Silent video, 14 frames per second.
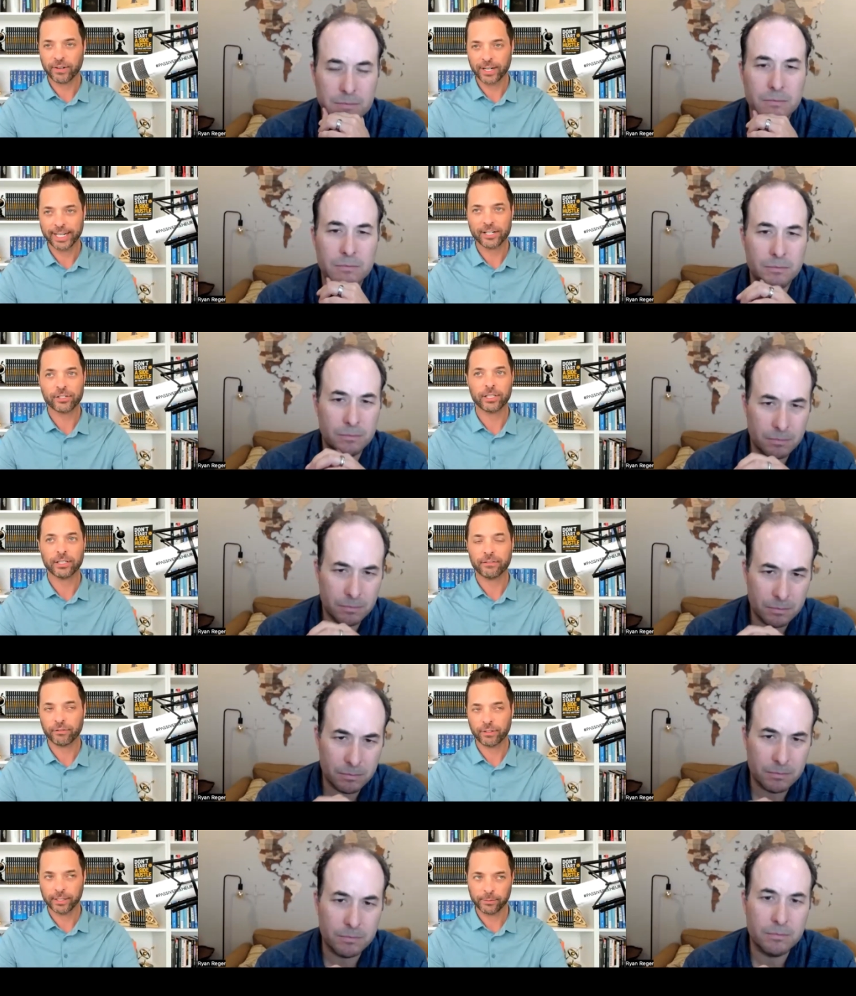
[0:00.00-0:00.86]
Speaker 1: financially,
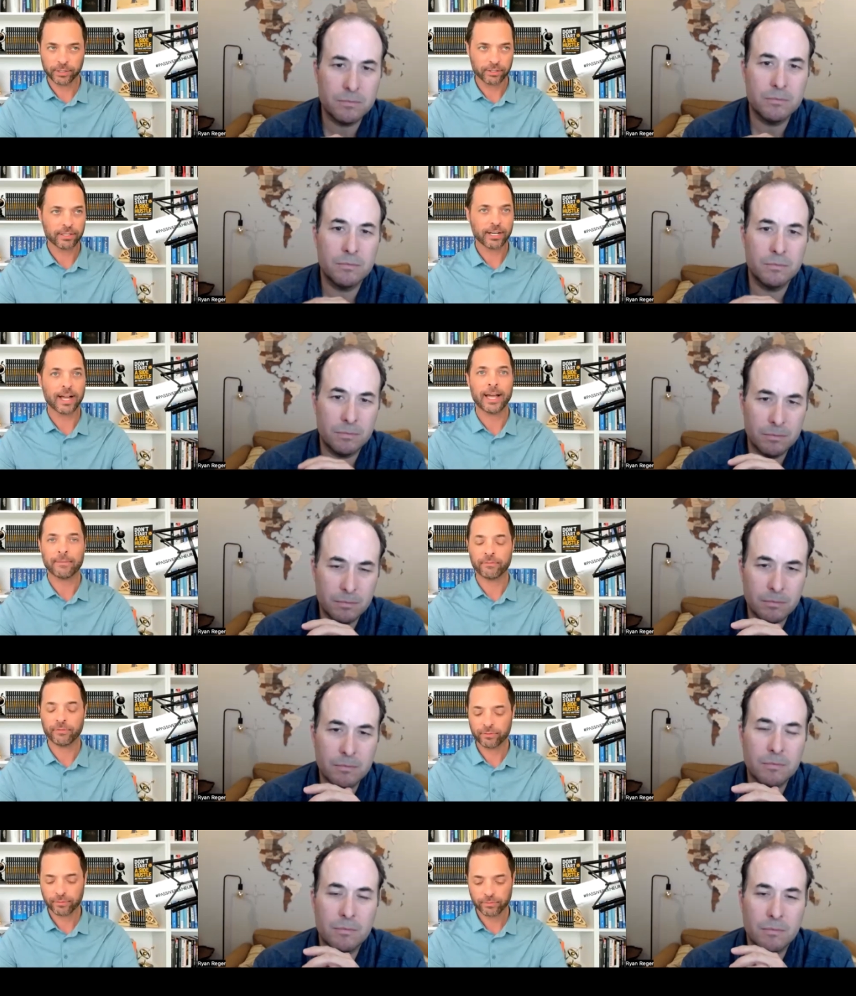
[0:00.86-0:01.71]
free with your
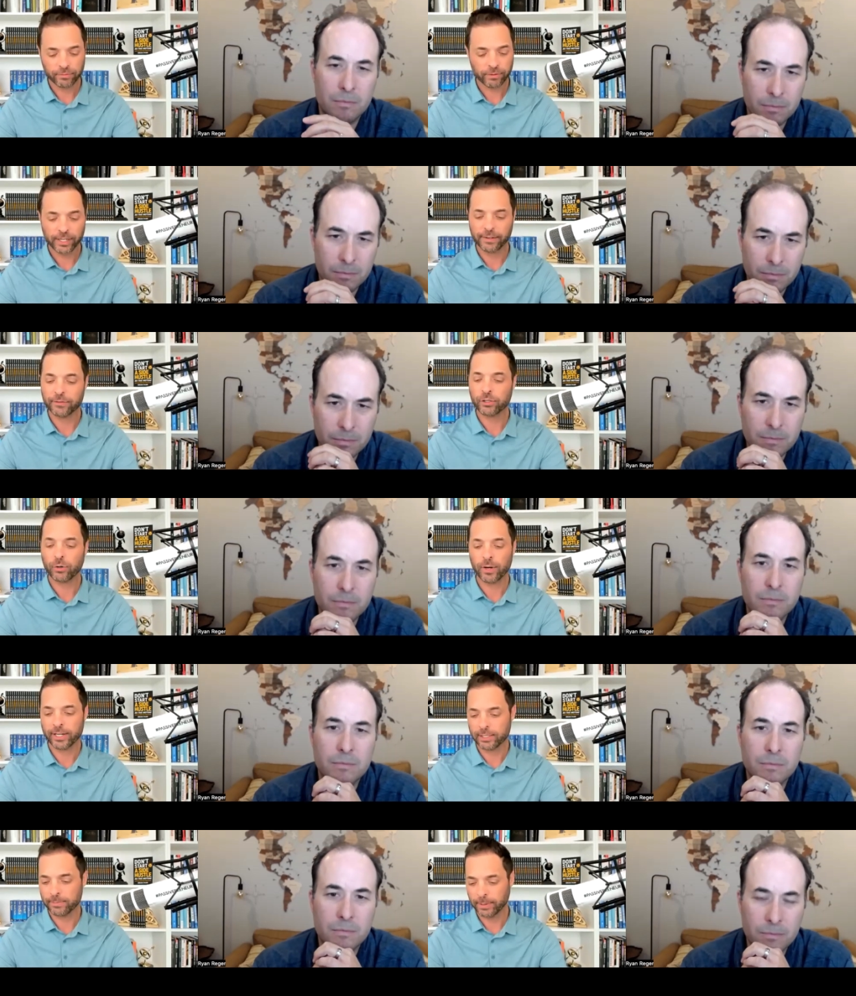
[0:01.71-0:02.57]
time, free of
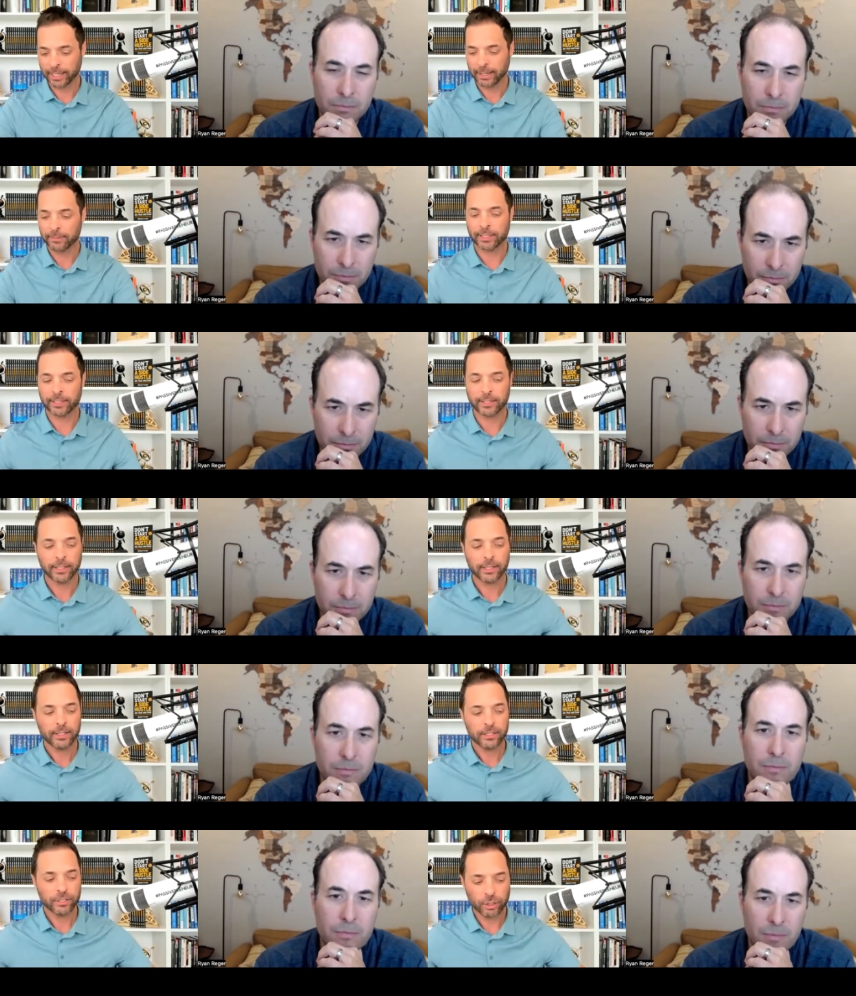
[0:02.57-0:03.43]
choice, being able to
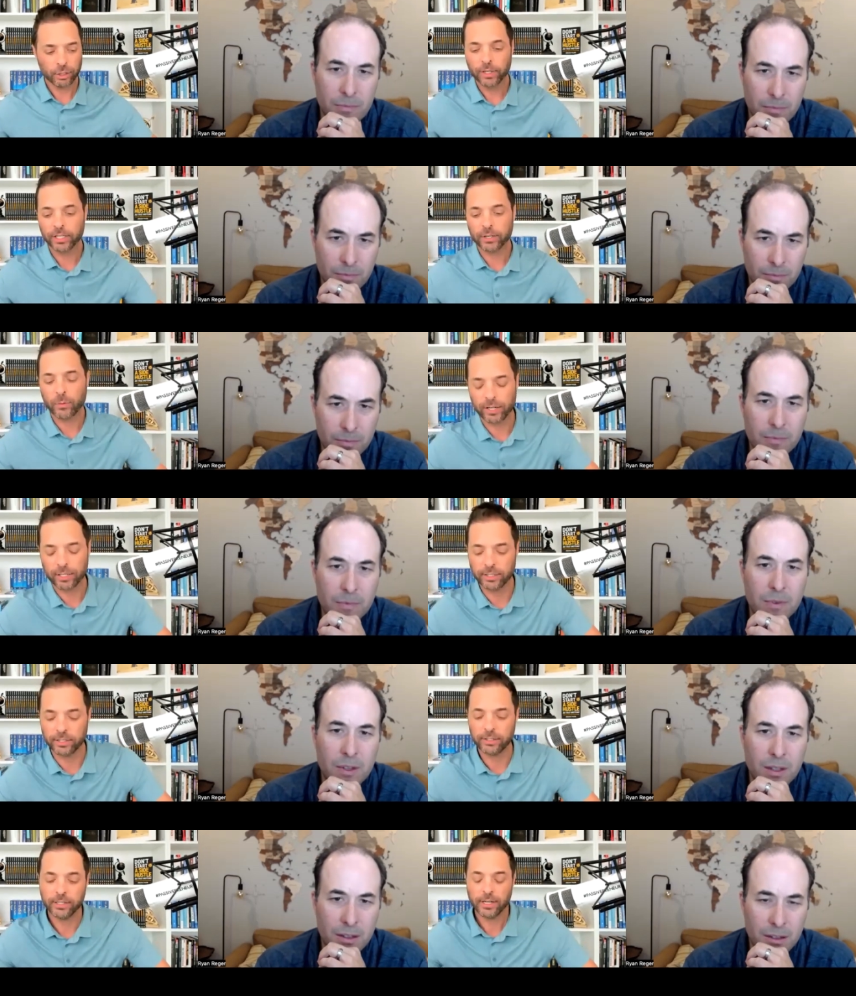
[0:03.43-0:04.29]
do what you want to
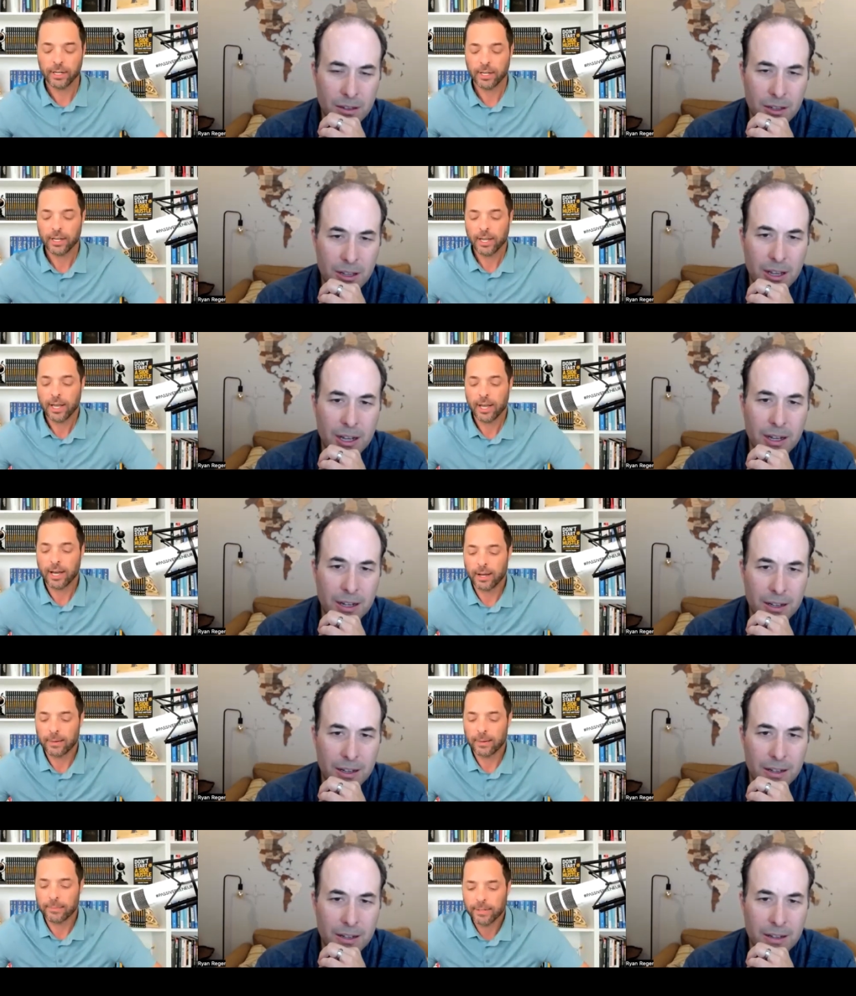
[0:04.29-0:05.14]
do, yeah.
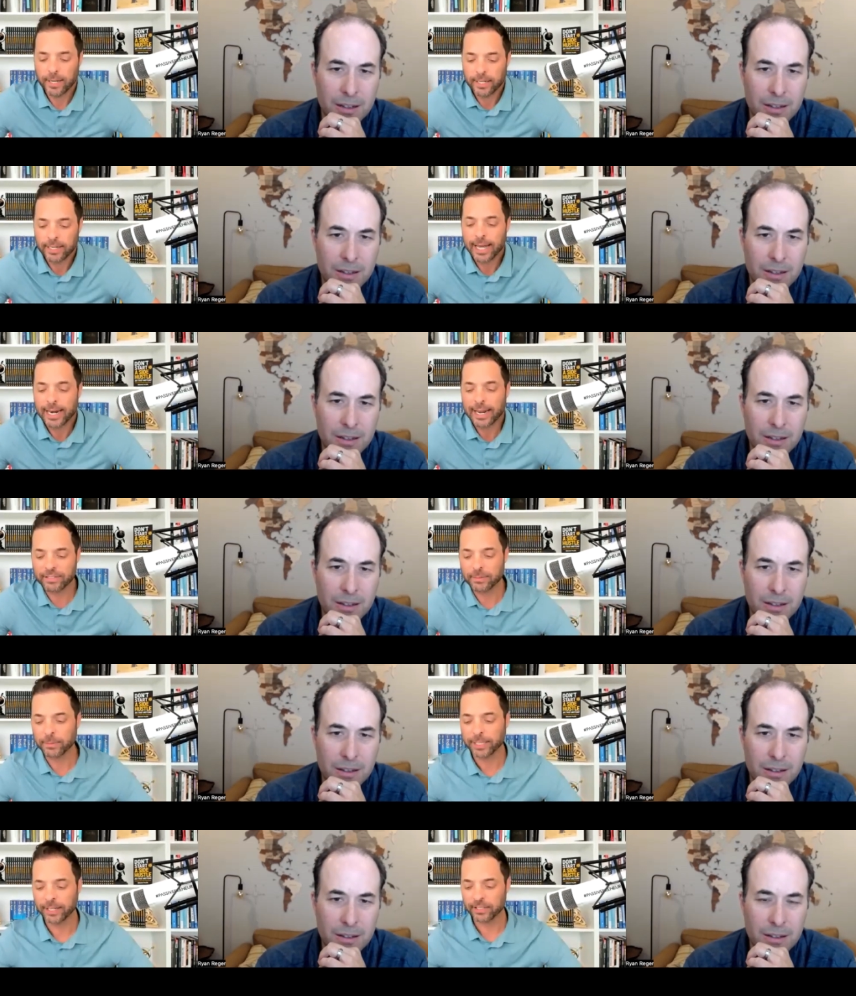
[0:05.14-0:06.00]
um, and not have
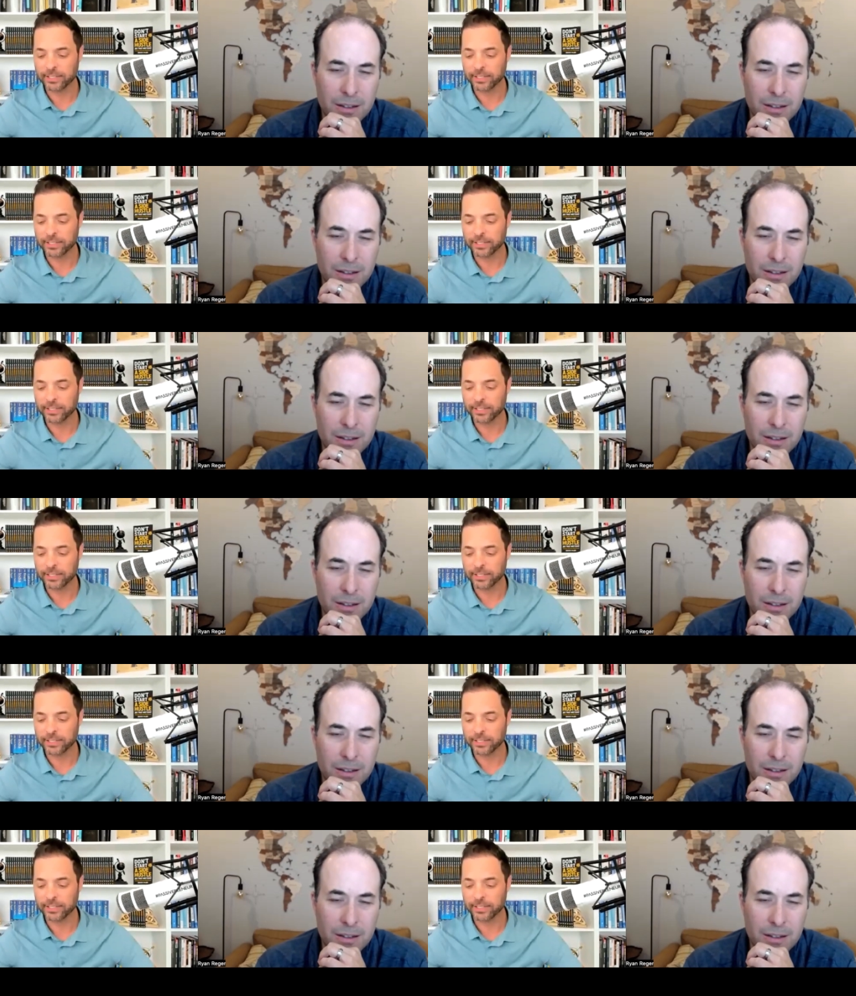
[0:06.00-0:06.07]
somebody else